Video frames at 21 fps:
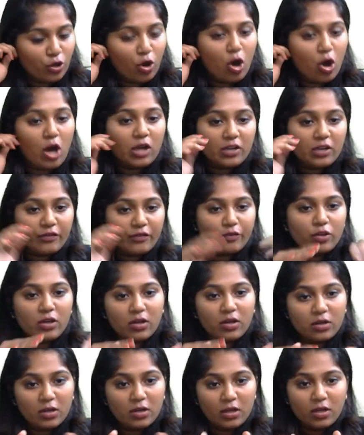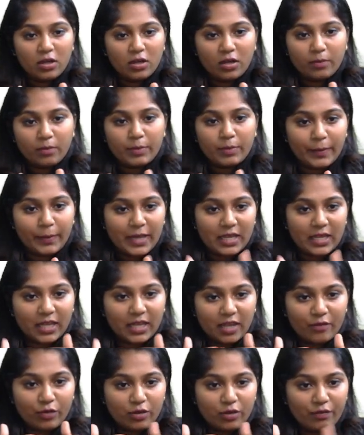Or if you are
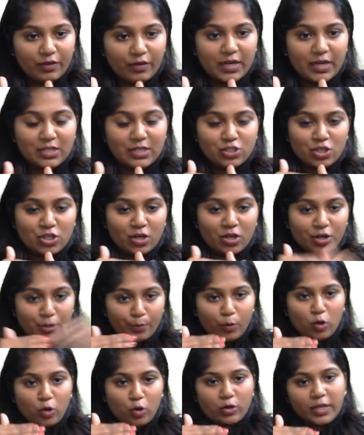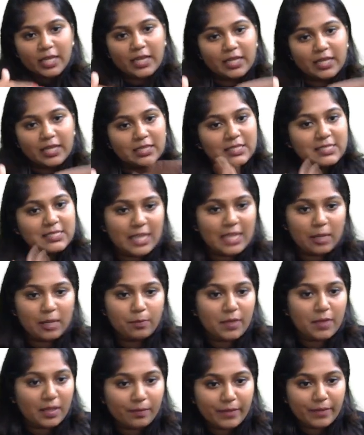preparing for financial reporting, this can
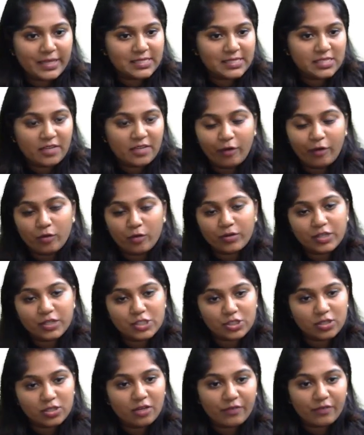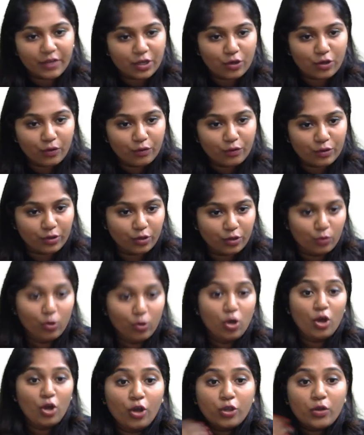be a basic foundational video for you.
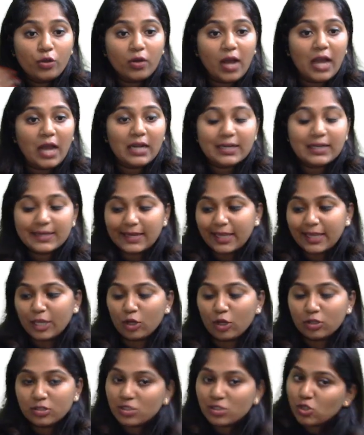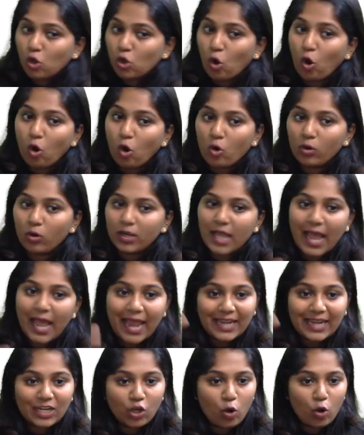You can't rely on this whole
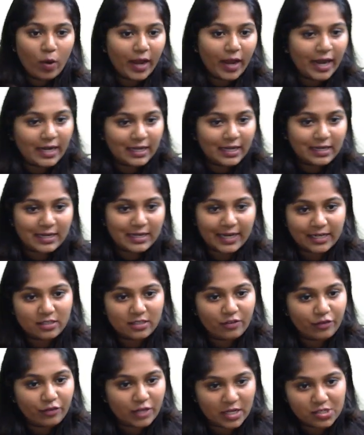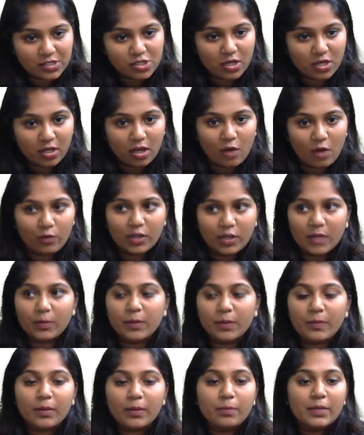and go ahead and write the financial accounting
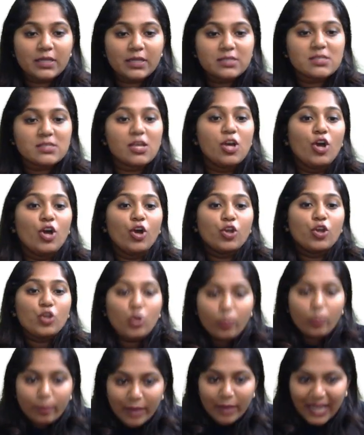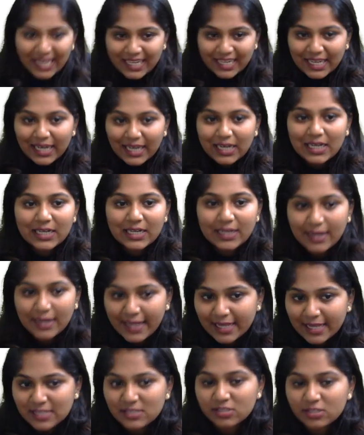paper, because you might need little
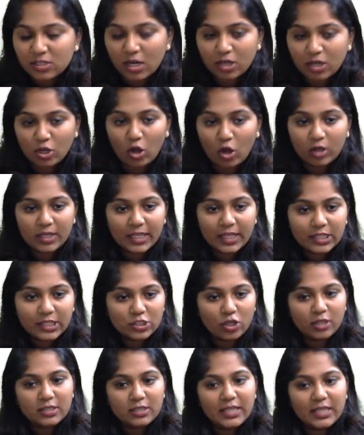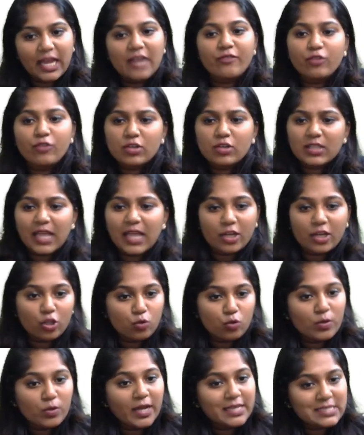extra knowledge on that. For that,
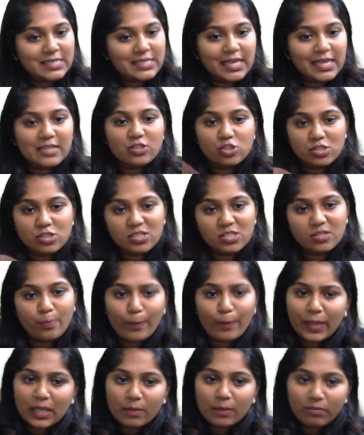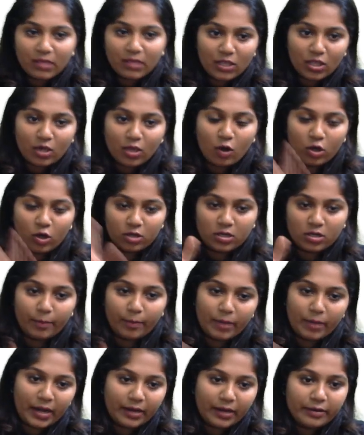you guys can just ping me or
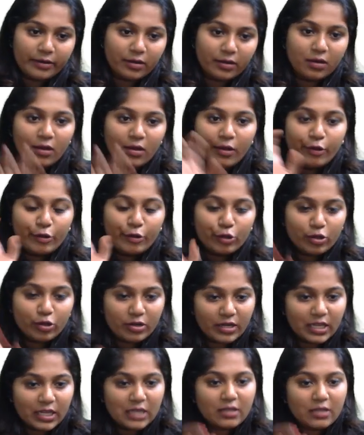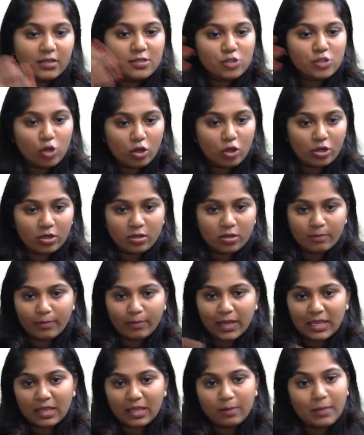comment your details, or
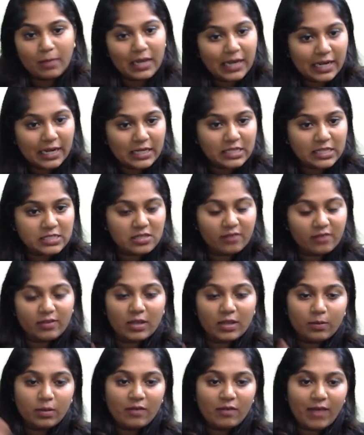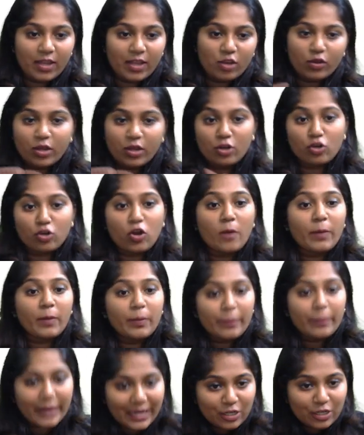my email ID is available where you can drop
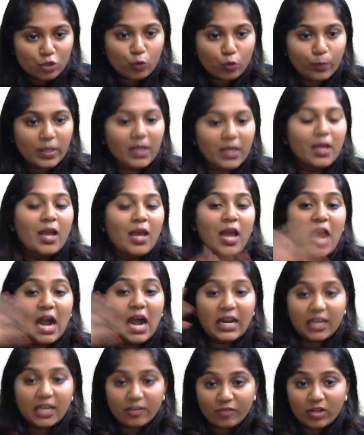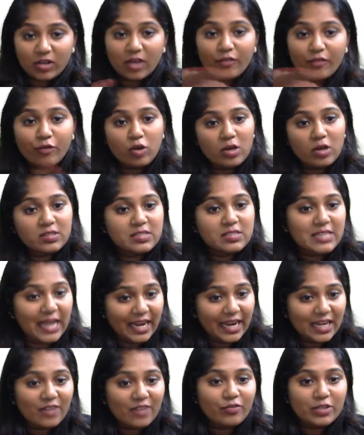a mail to me, and I will of course
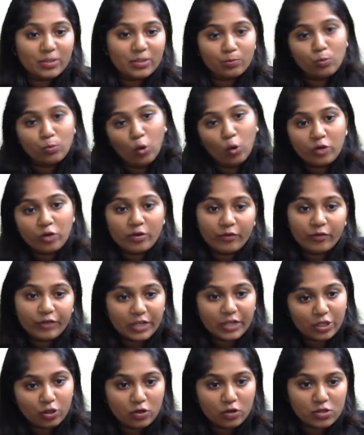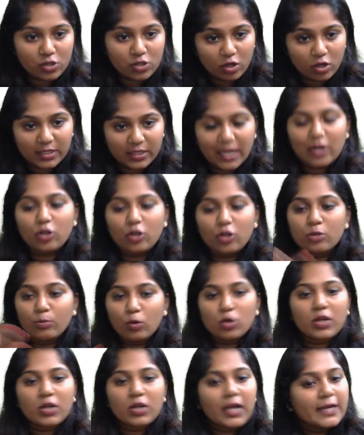guide with more videos on that or
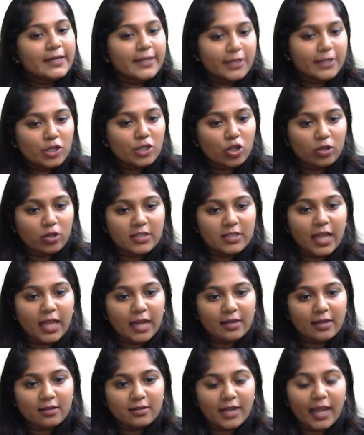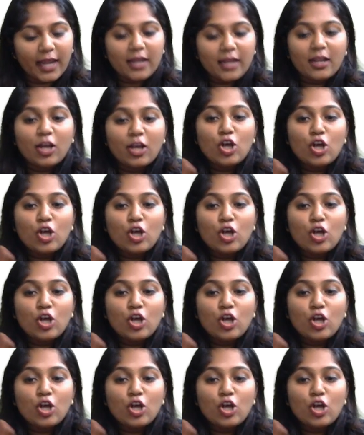more content on that, right?